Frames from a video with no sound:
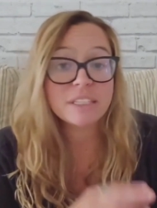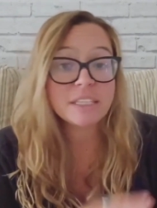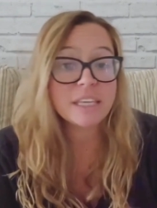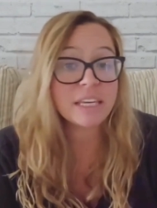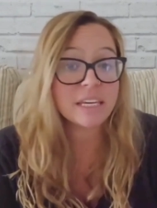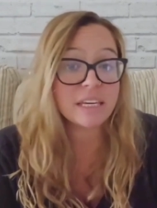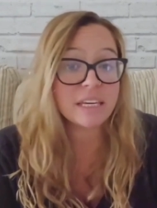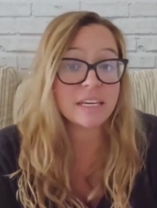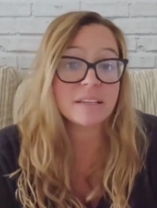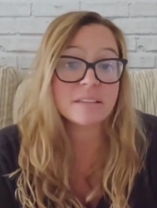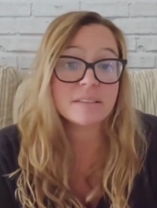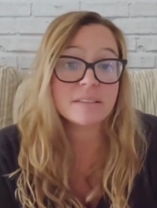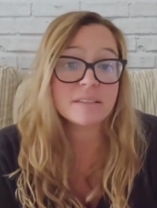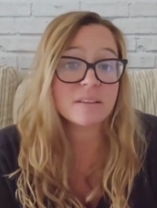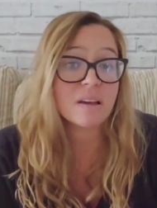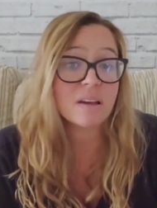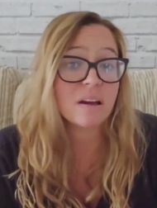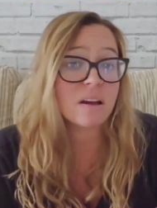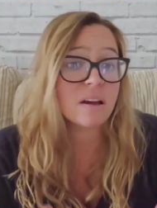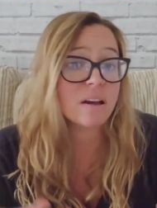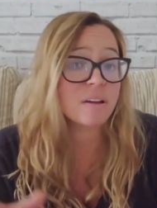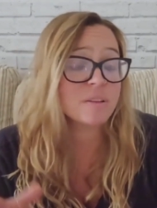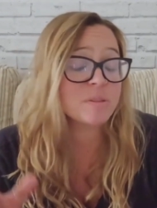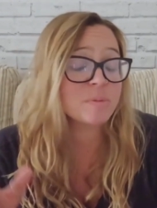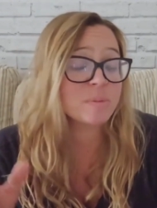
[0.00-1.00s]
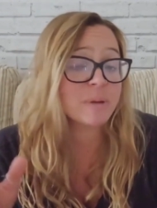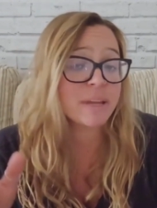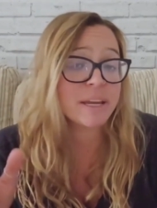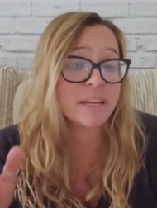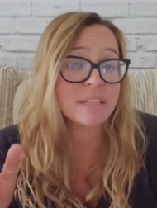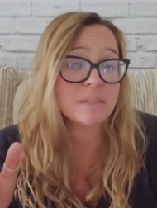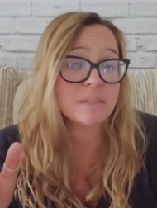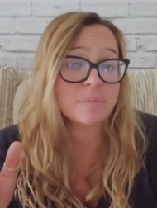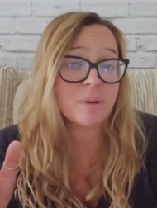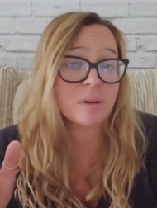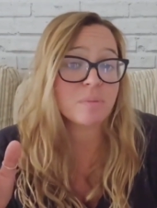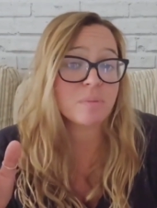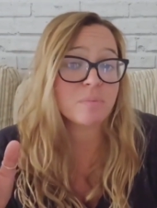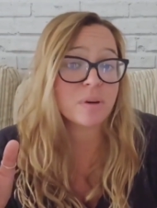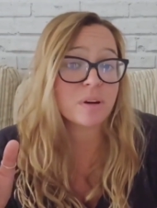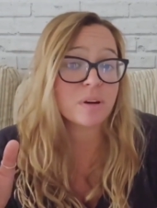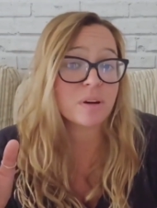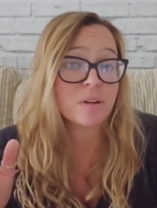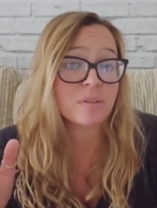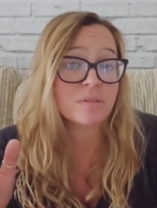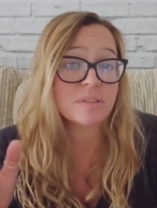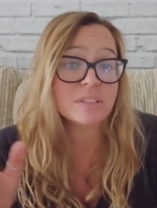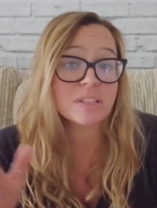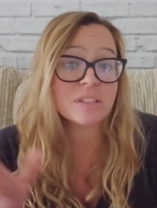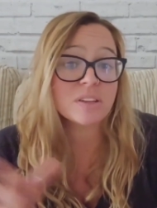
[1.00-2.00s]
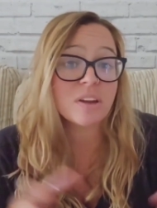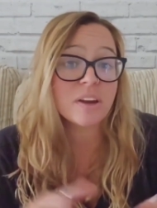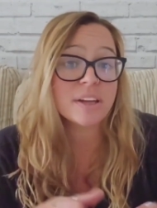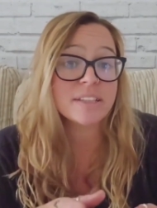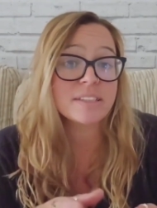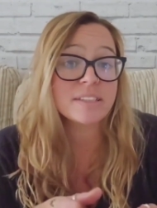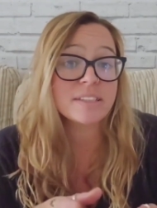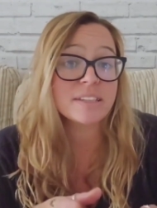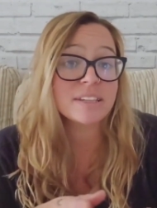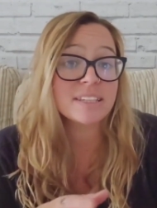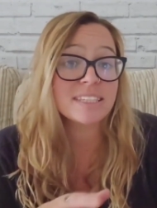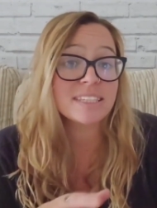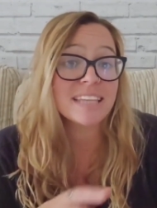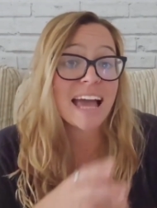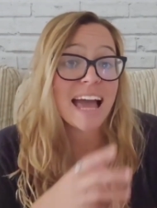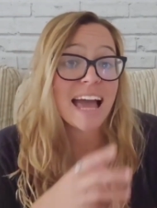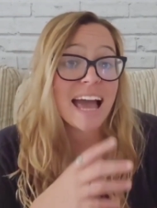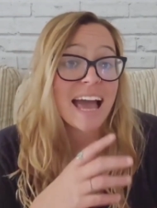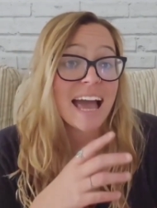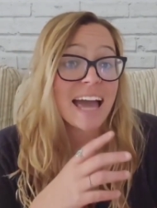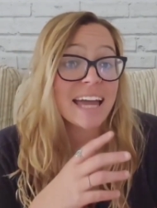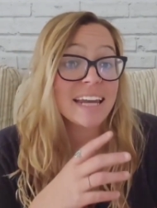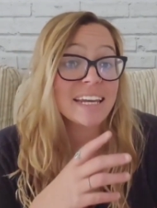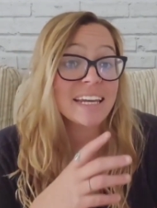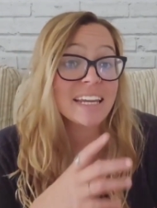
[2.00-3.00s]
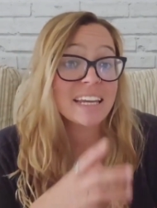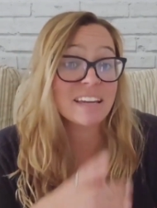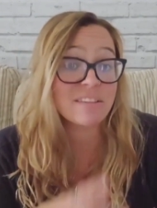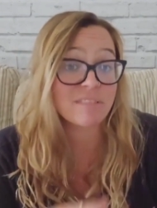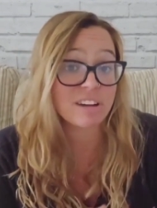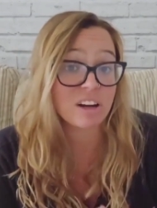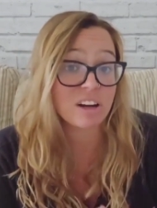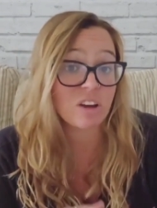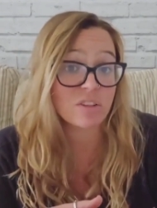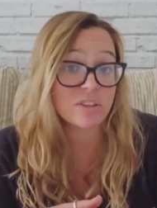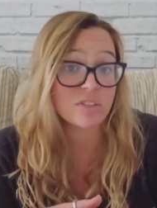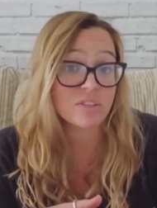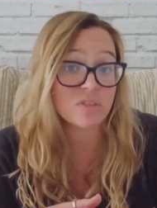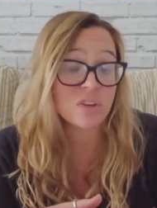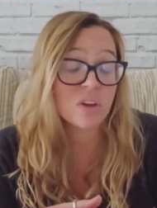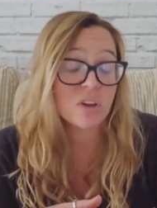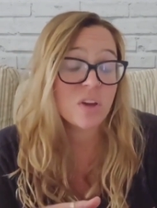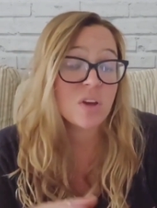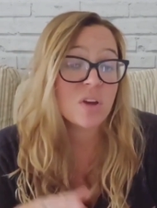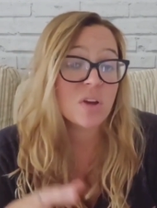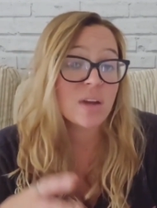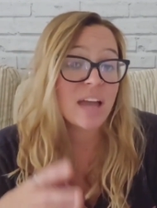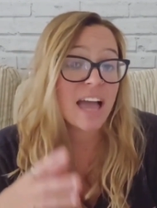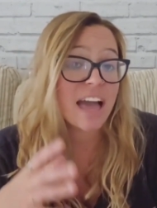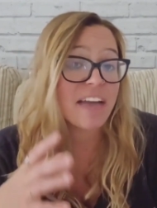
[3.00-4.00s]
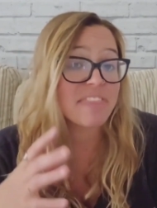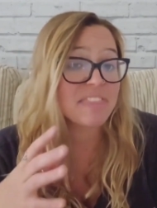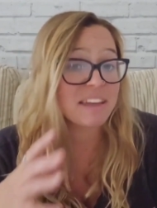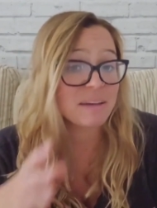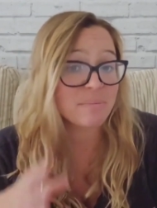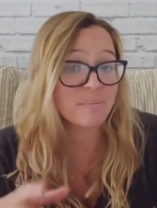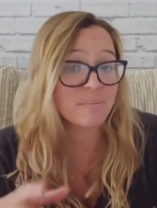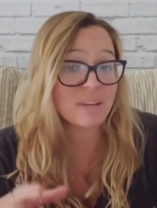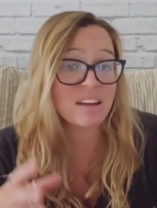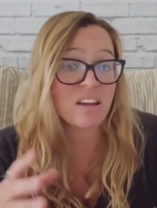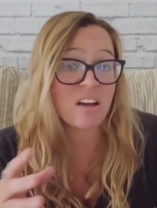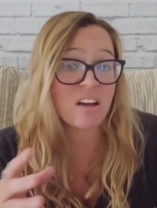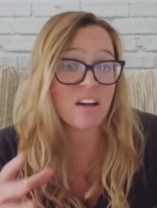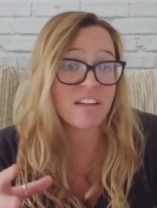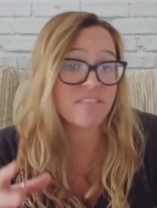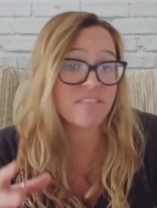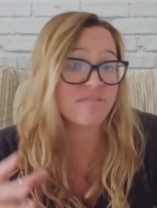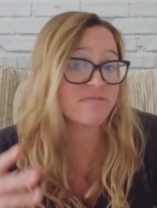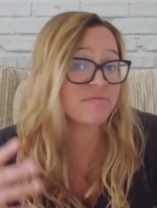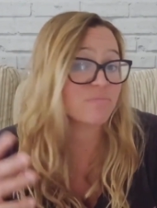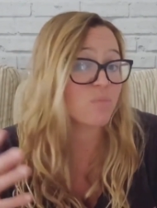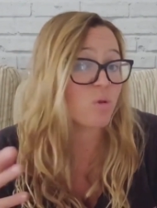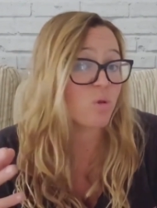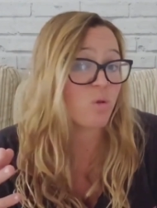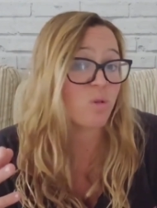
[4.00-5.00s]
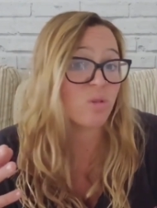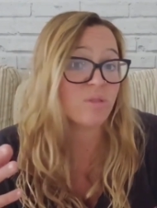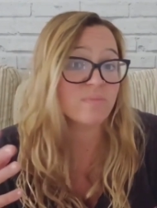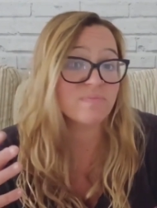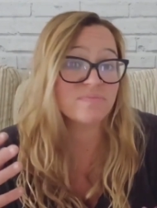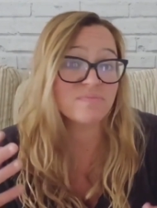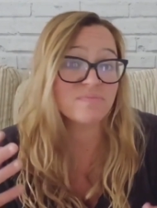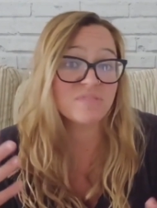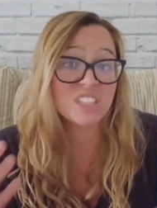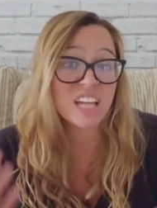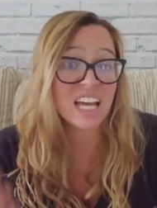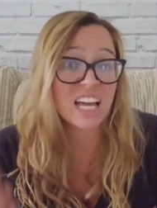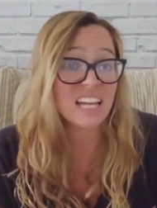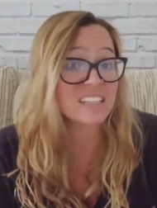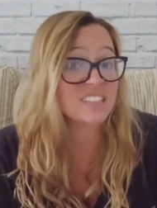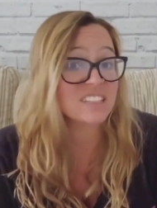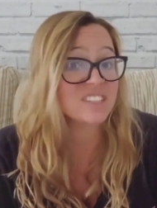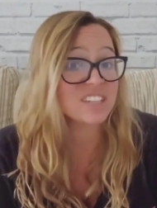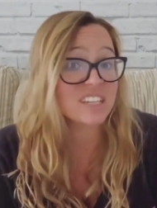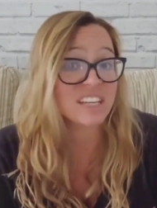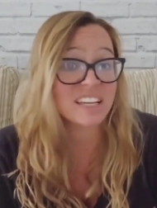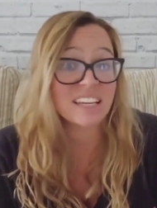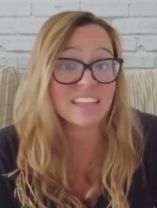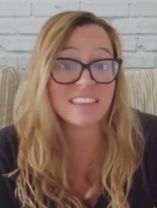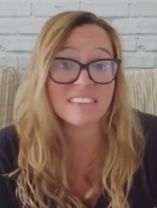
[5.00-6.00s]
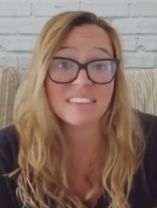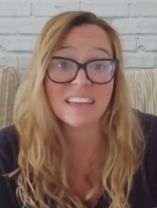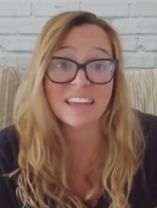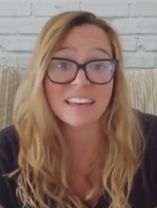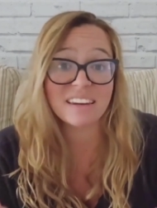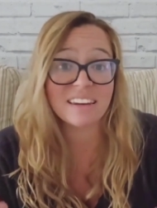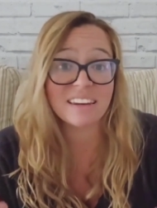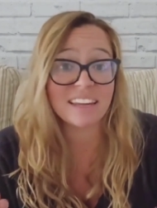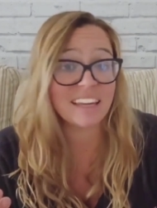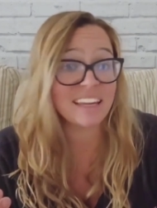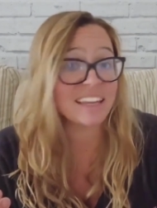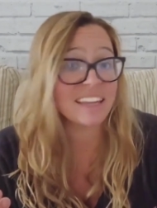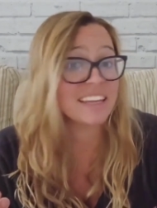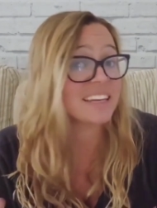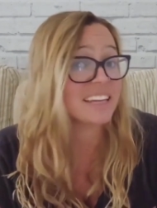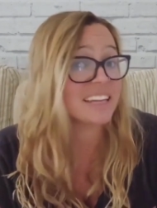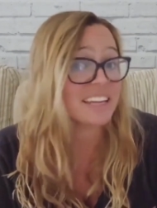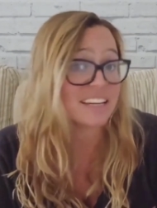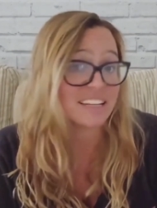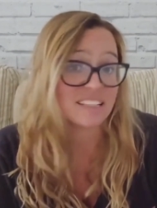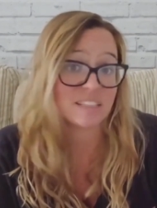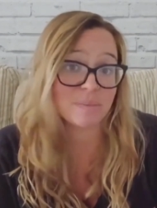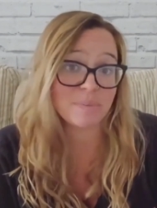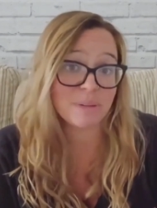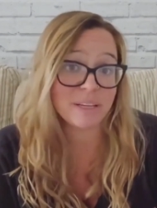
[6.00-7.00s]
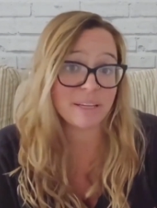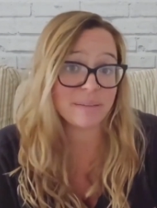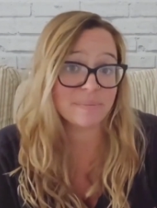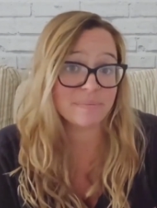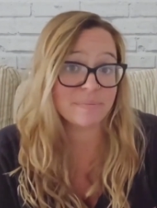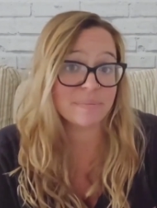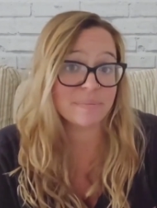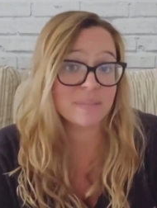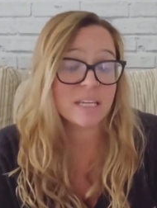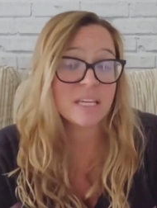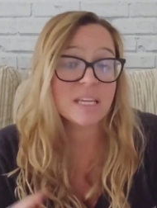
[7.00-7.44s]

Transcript: For years, I was plagued by both tinnitus and hearing loss, and that made life more challenging than it needed to be.